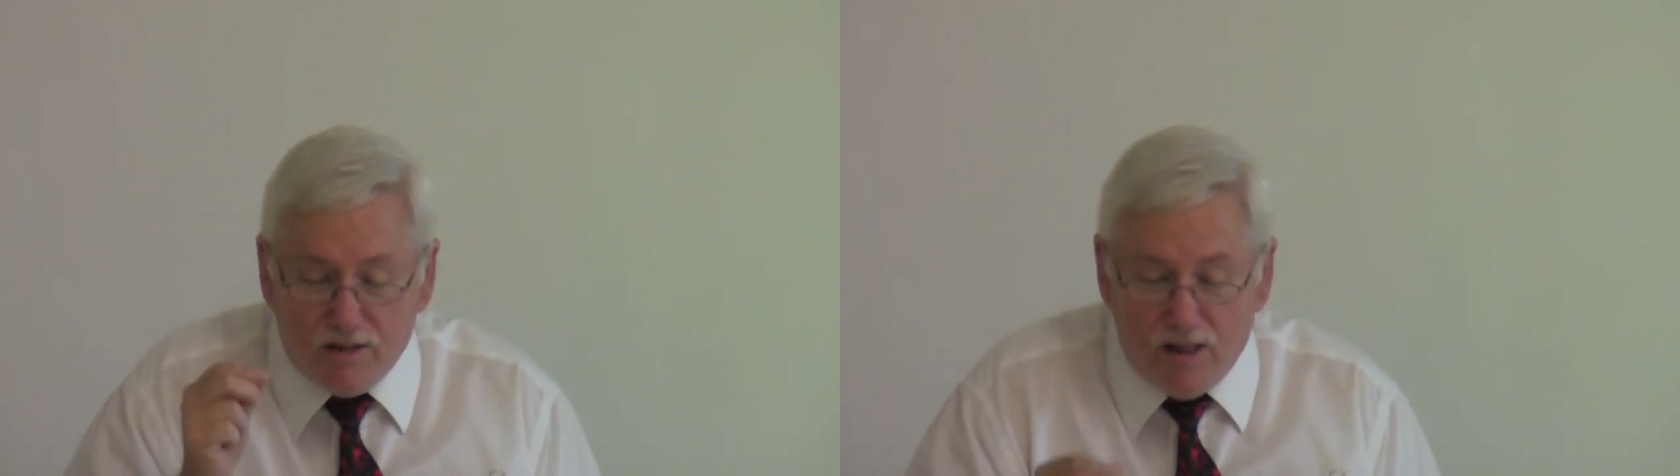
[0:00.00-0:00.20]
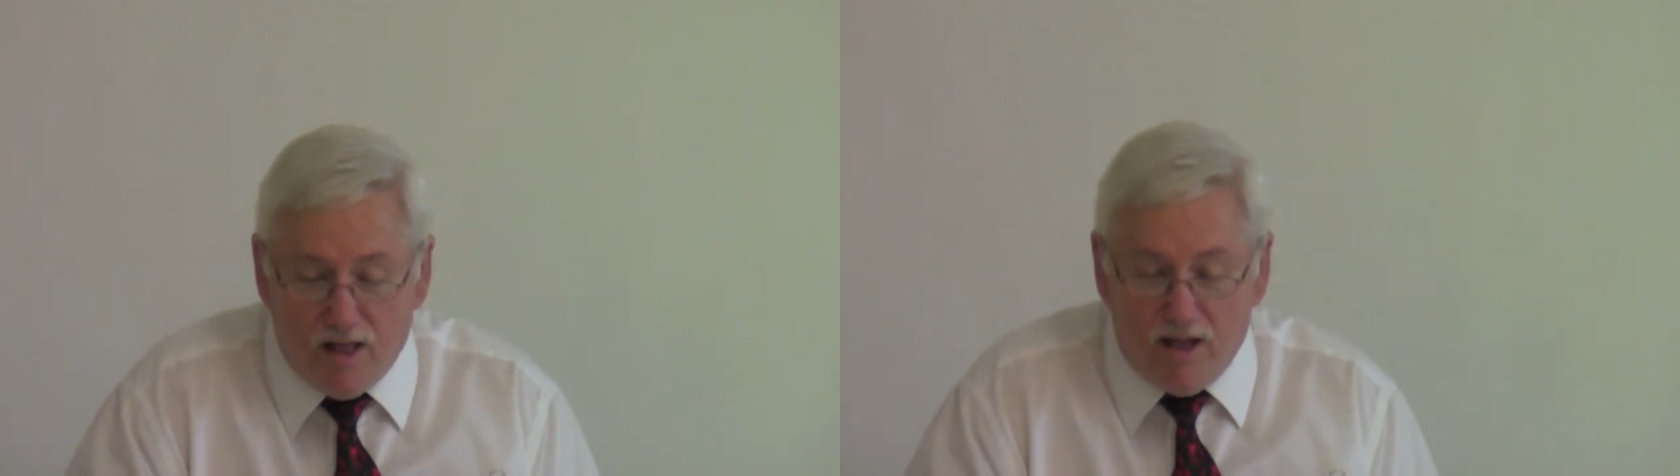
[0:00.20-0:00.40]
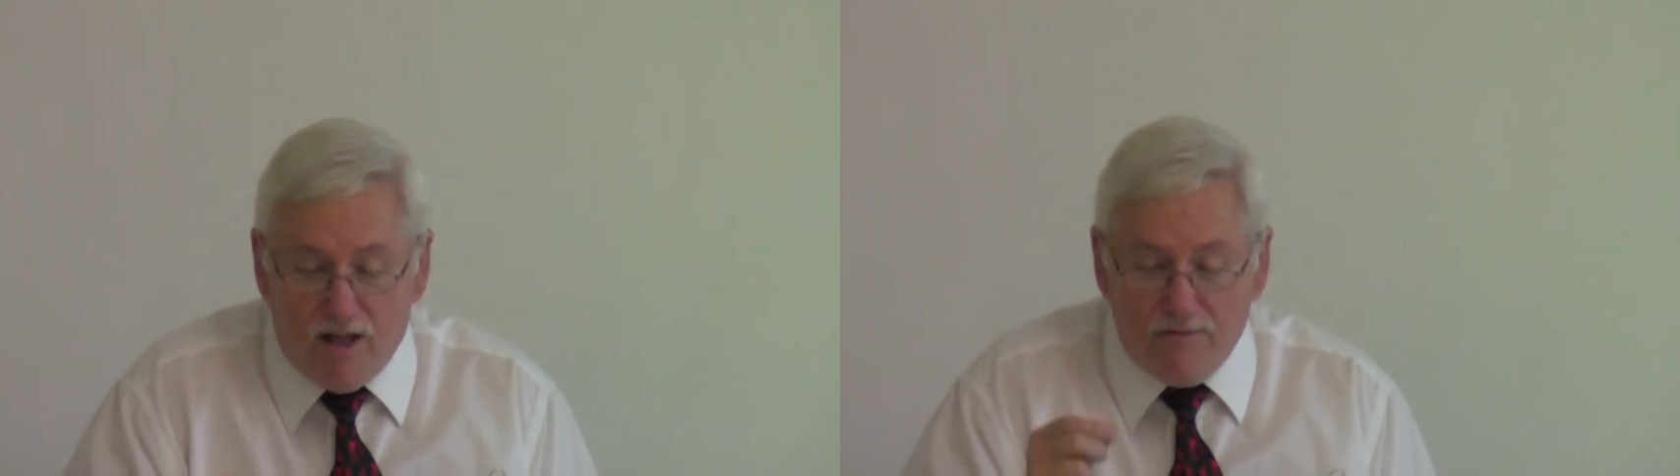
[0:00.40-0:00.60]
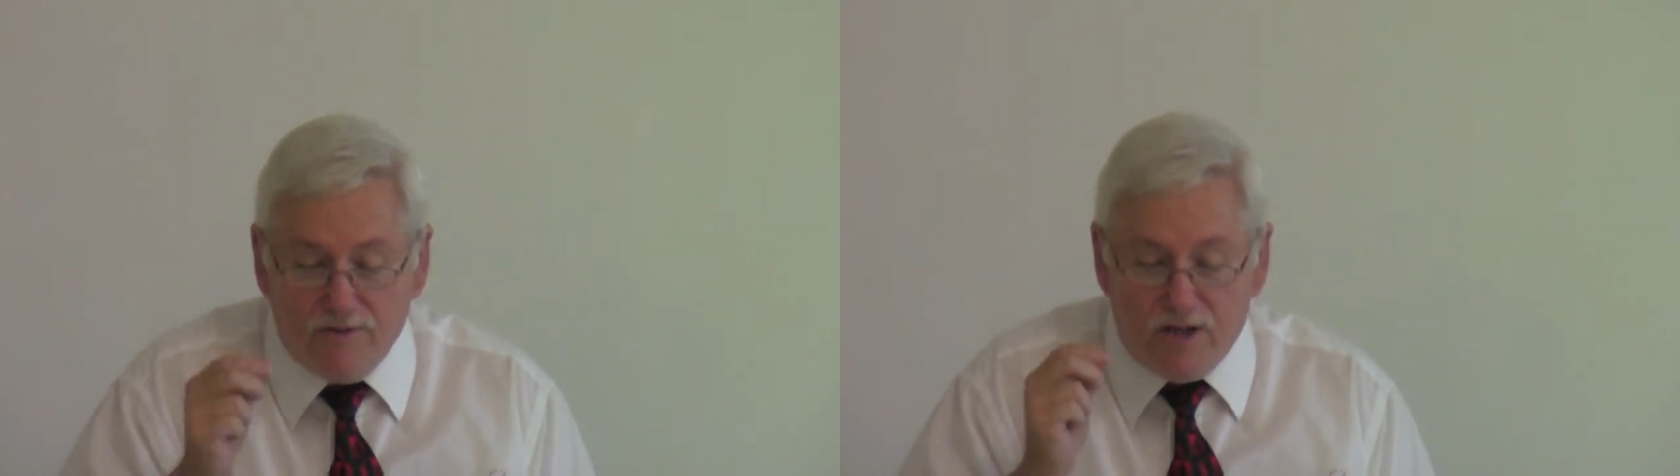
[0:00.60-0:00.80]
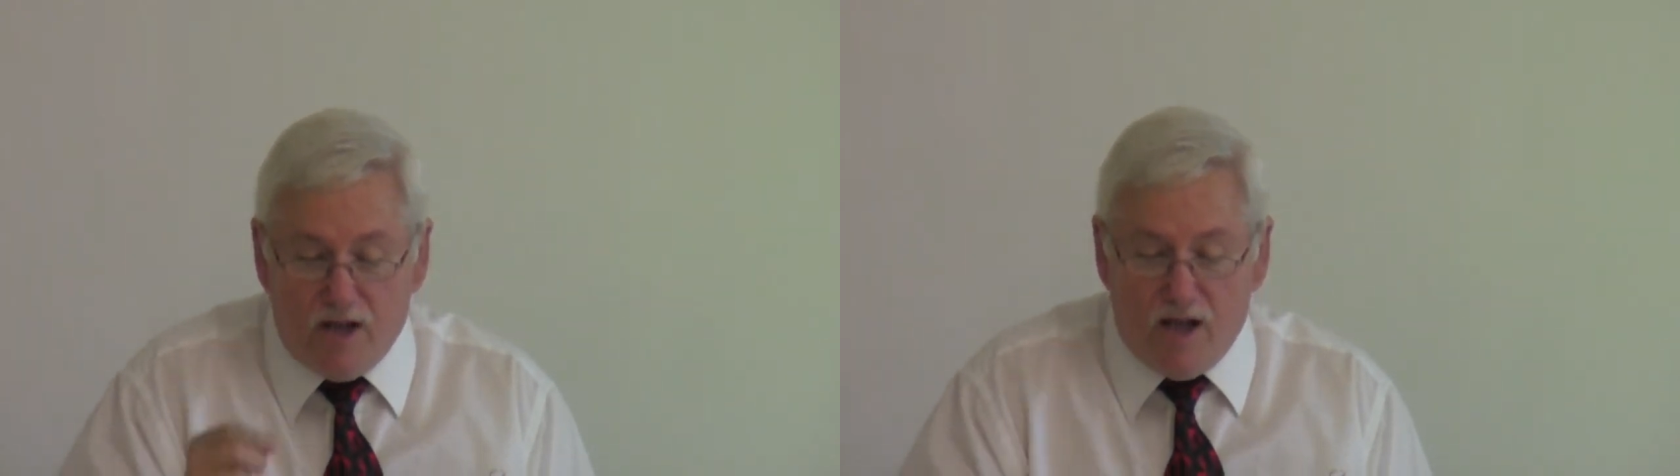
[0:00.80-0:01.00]

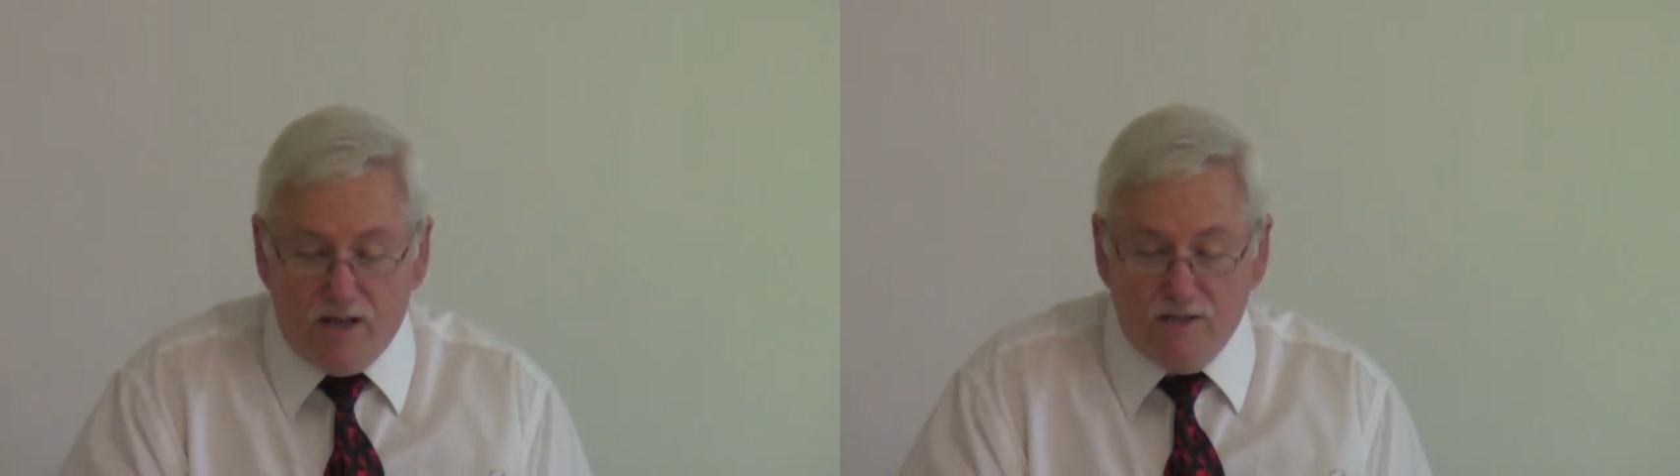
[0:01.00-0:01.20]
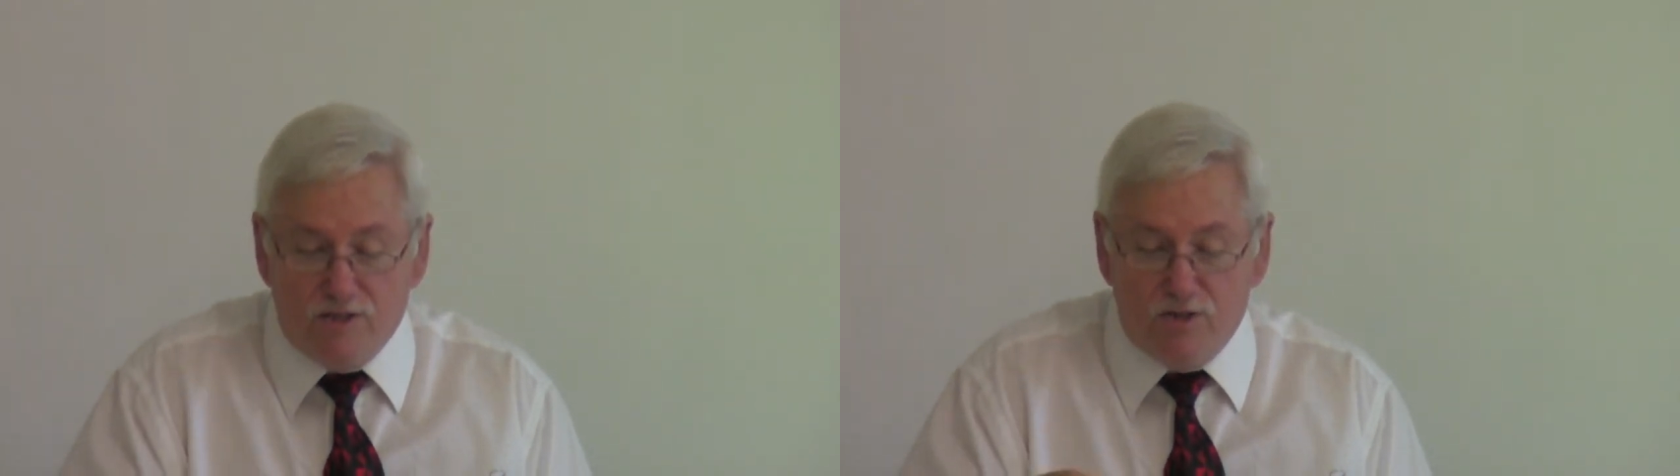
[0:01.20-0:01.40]
love God